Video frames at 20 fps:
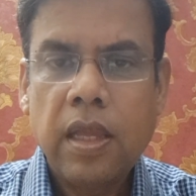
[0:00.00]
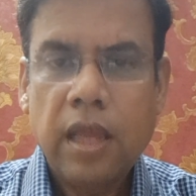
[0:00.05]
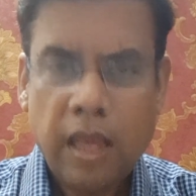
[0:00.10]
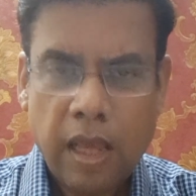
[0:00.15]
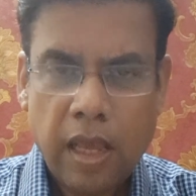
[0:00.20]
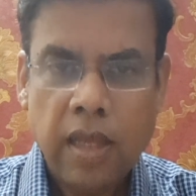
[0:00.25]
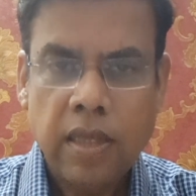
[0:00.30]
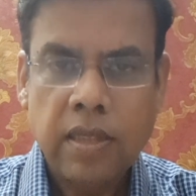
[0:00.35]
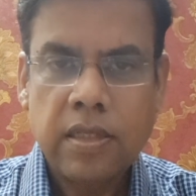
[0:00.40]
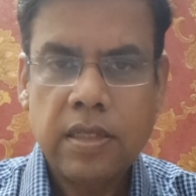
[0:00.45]

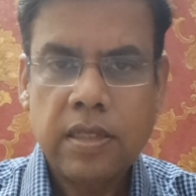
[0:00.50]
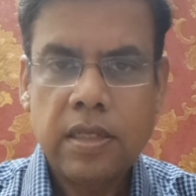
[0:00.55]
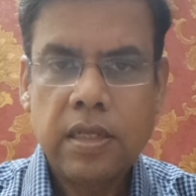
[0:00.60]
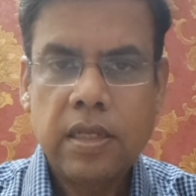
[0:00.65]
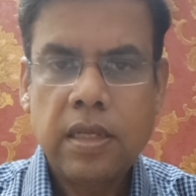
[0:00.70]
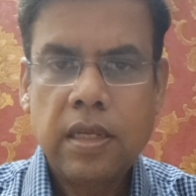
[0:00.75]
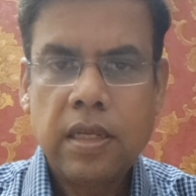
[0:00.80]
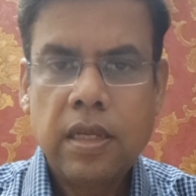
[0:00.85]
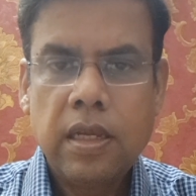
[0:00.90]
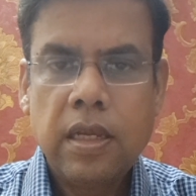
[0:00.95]
is
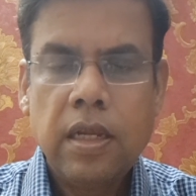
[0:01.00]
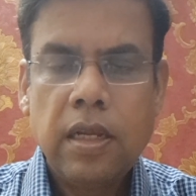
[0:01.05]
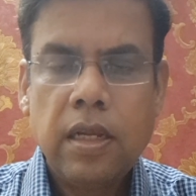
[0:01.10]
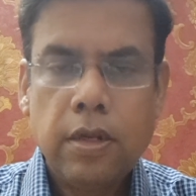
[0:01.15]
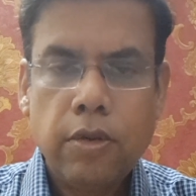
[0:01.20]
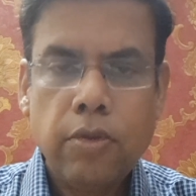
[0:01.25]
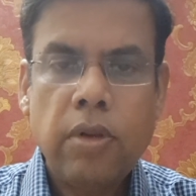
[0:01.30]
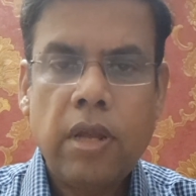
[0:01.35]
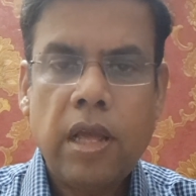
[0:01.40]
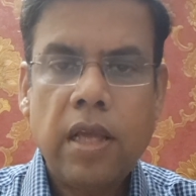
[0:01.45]

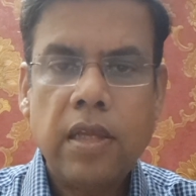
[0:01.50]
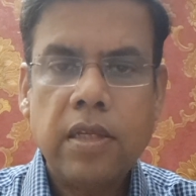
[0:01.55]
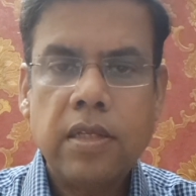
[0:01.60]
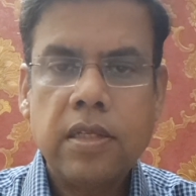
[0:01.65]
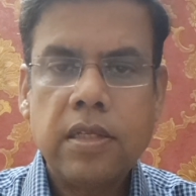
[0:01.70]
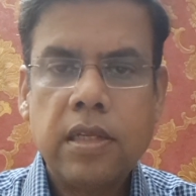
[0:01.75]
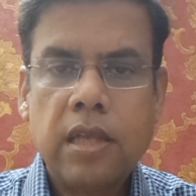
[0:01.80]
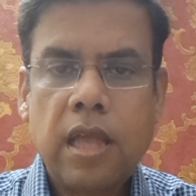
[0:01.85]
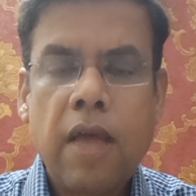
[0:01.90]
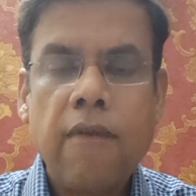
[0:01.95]
known
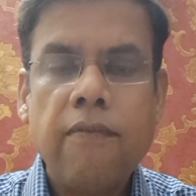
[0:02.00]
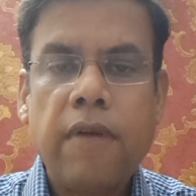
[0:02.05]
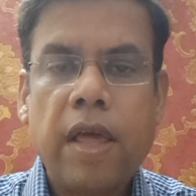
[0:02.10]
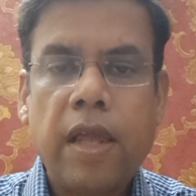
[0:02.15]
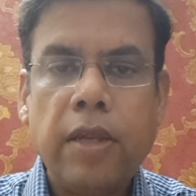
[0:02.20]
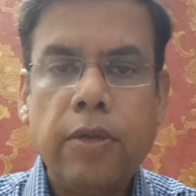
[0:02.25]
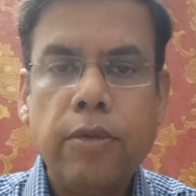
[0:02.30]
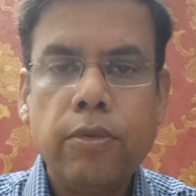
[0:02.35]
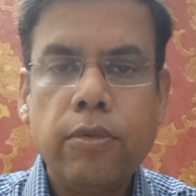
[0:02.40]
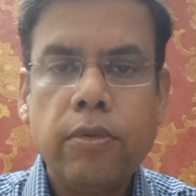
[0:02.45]
as a
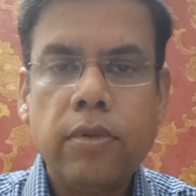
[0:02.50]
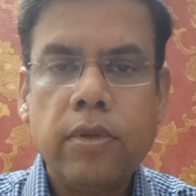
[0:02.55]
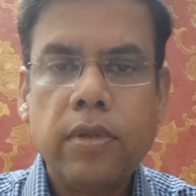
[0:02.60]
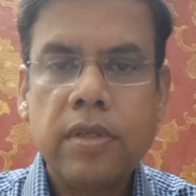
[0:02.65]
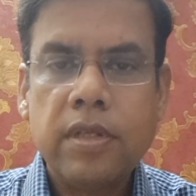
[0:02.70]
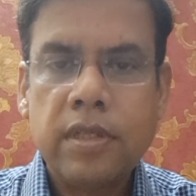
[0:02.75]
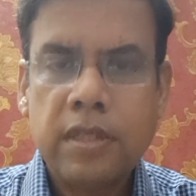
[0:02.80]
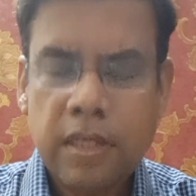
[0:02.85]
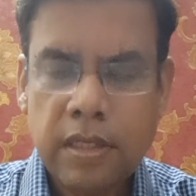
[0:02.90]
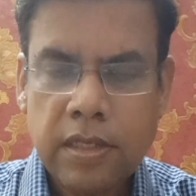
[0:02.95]
value
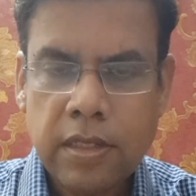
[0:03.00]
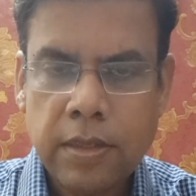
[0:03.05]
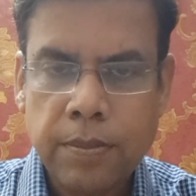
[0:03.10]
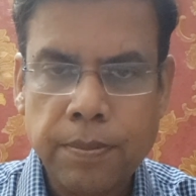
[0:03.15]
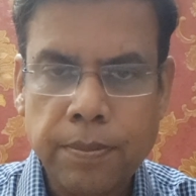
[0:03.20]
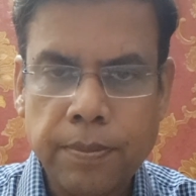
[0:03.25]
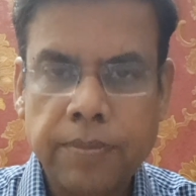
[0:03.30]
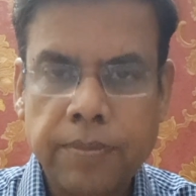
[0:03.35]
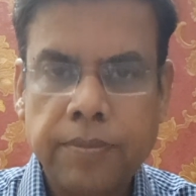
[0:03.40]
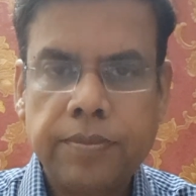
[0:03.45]
system.